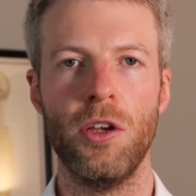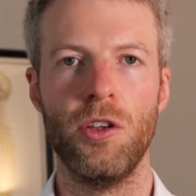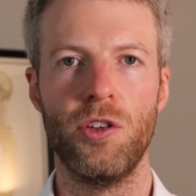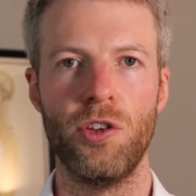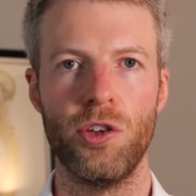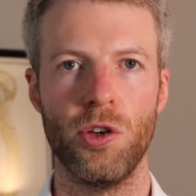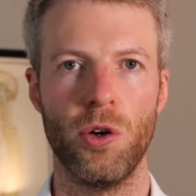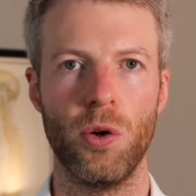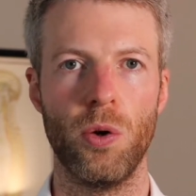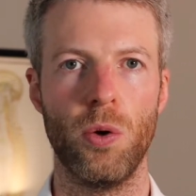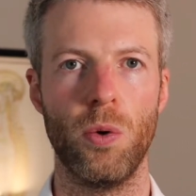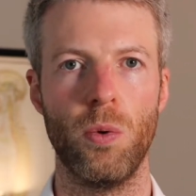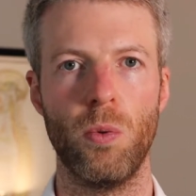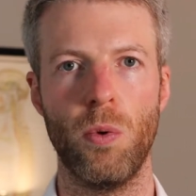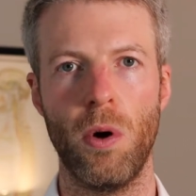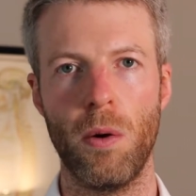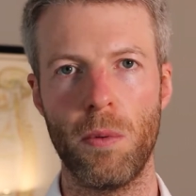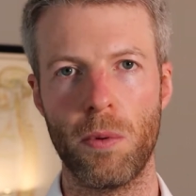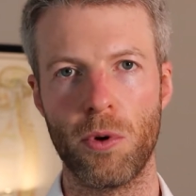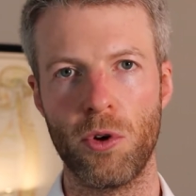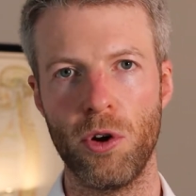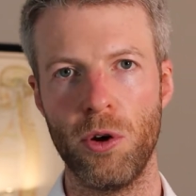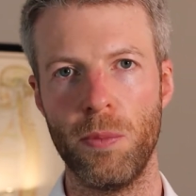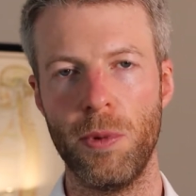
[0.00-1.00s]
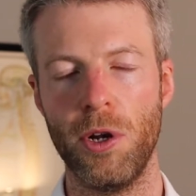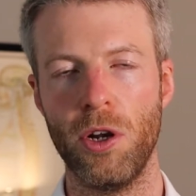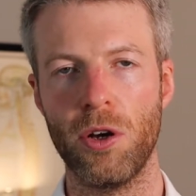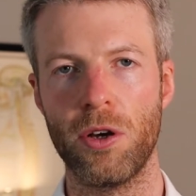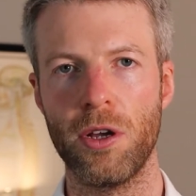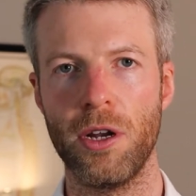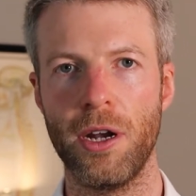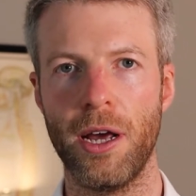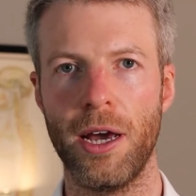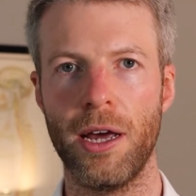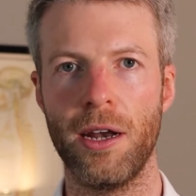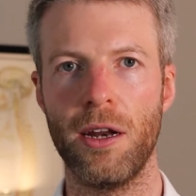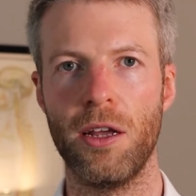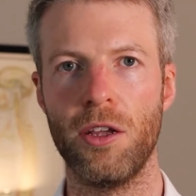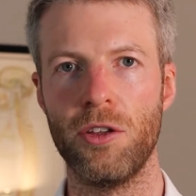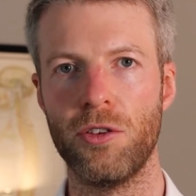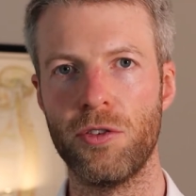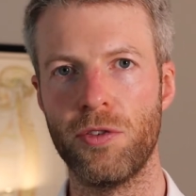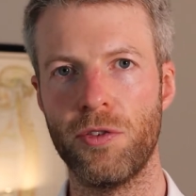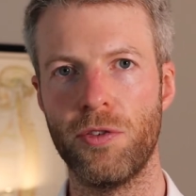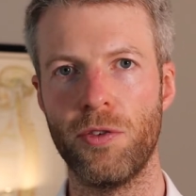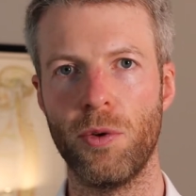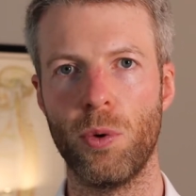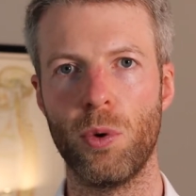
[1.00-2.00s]
So what we're going to be looking at
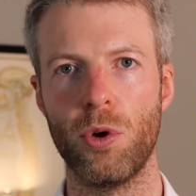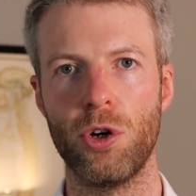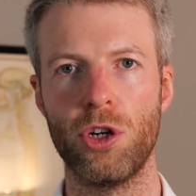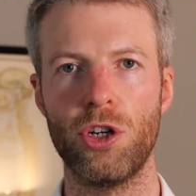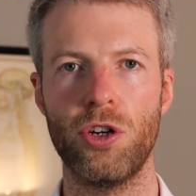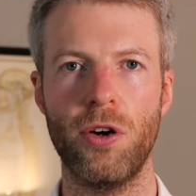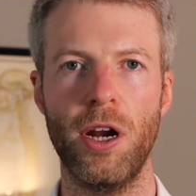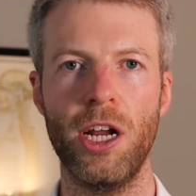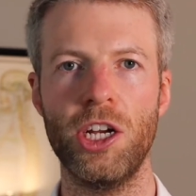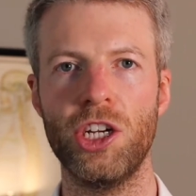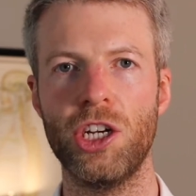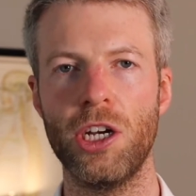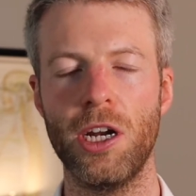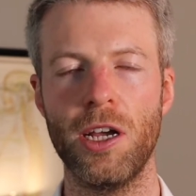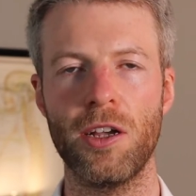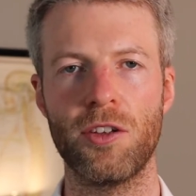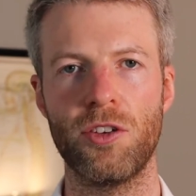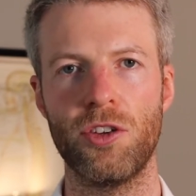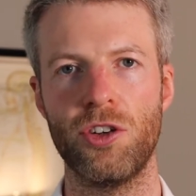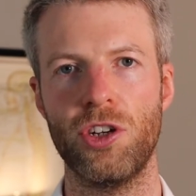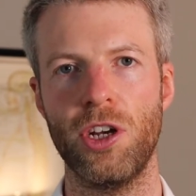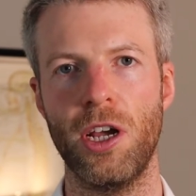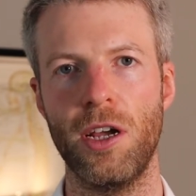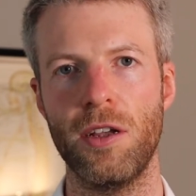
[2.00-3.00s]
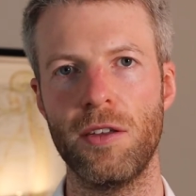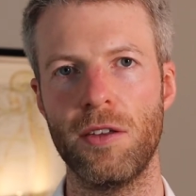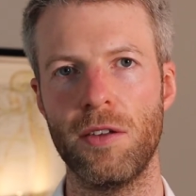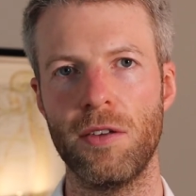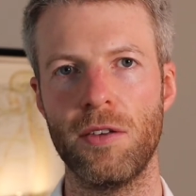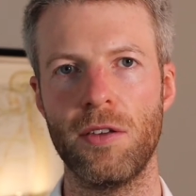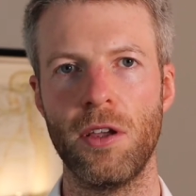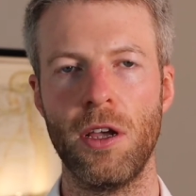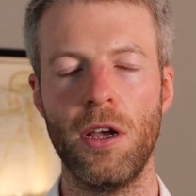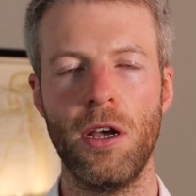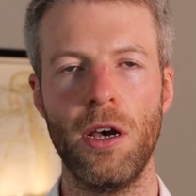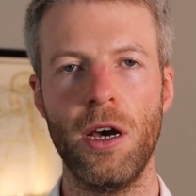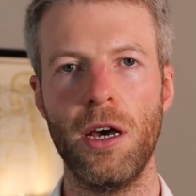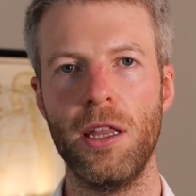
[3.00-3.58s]
is 4 stretching exercises